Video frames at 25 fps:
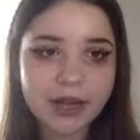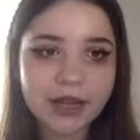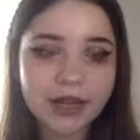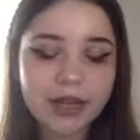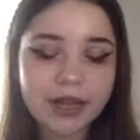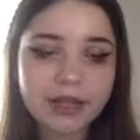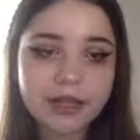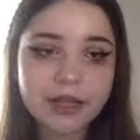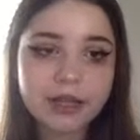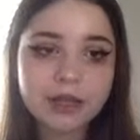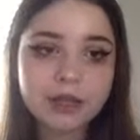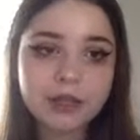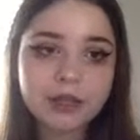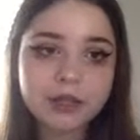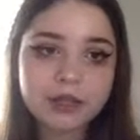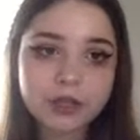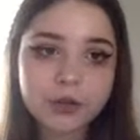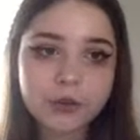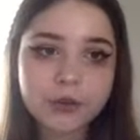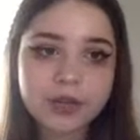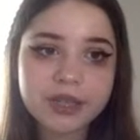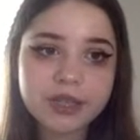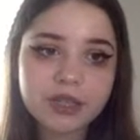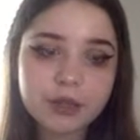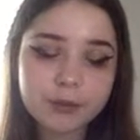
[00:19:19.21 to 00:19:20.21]
And then there's
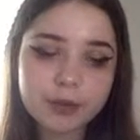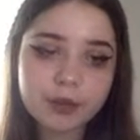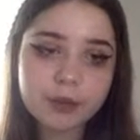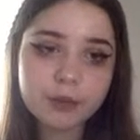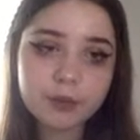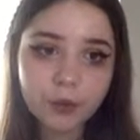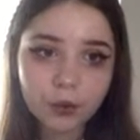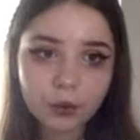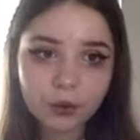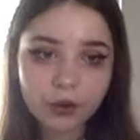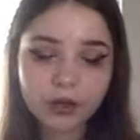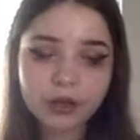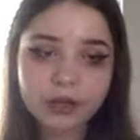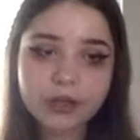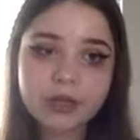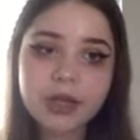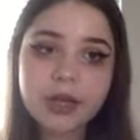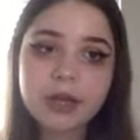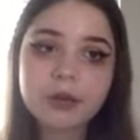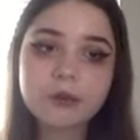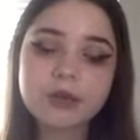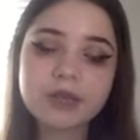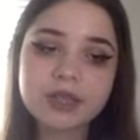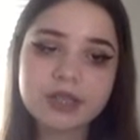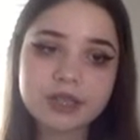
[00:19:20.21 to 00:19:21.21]
going to be more
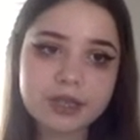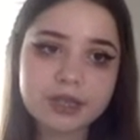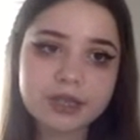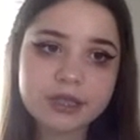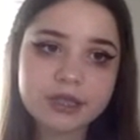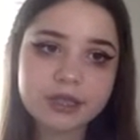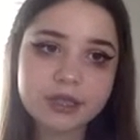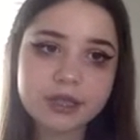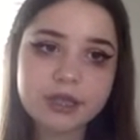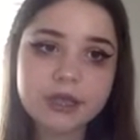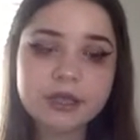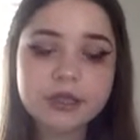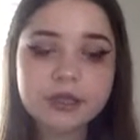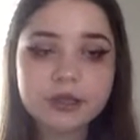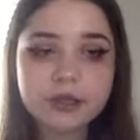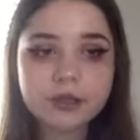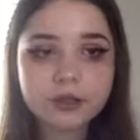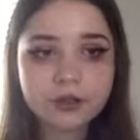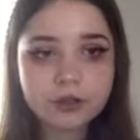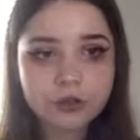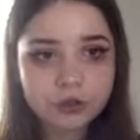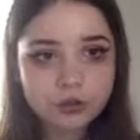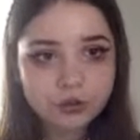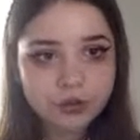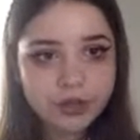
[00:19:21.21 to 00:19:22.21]
resistant
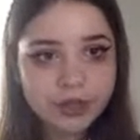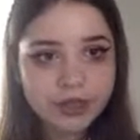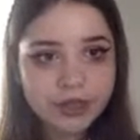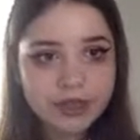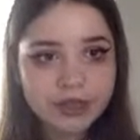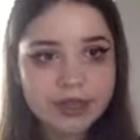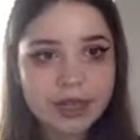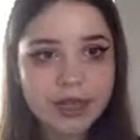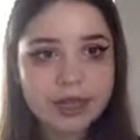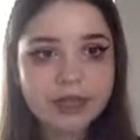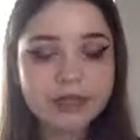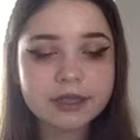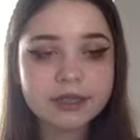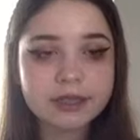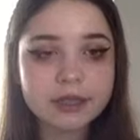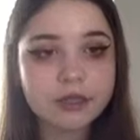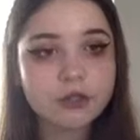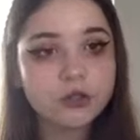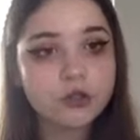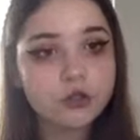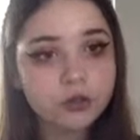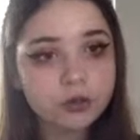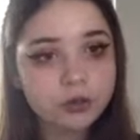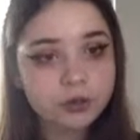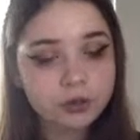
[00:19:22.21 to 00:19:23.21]
trees as these
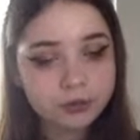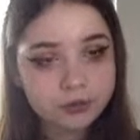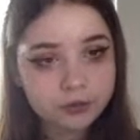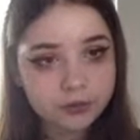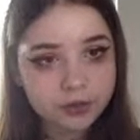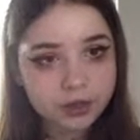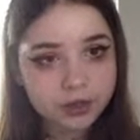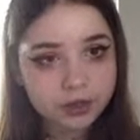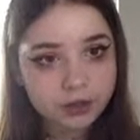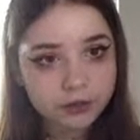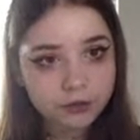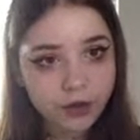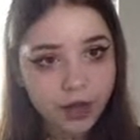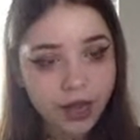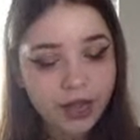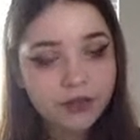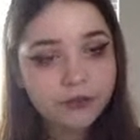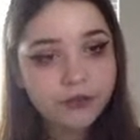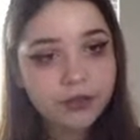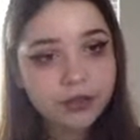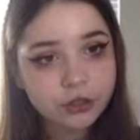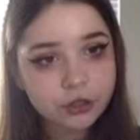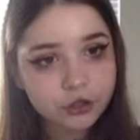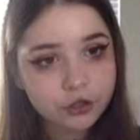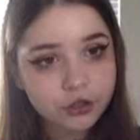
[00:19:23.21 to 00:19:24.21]

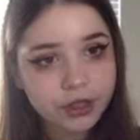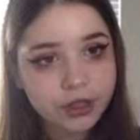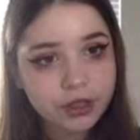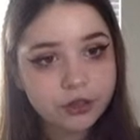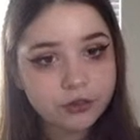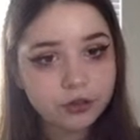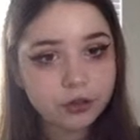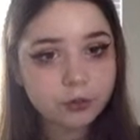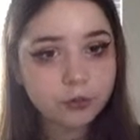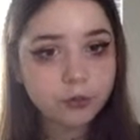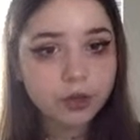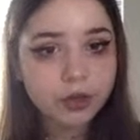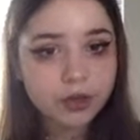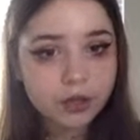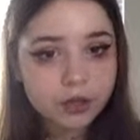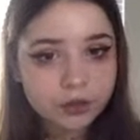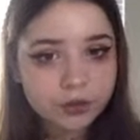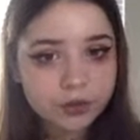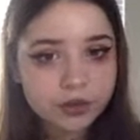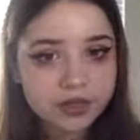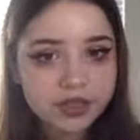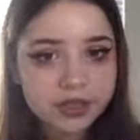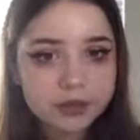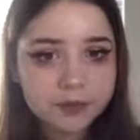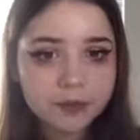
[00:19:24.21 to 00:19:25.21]
surviving trees
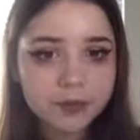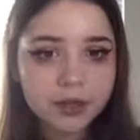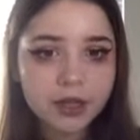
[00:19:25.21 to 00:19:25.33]
reproduce.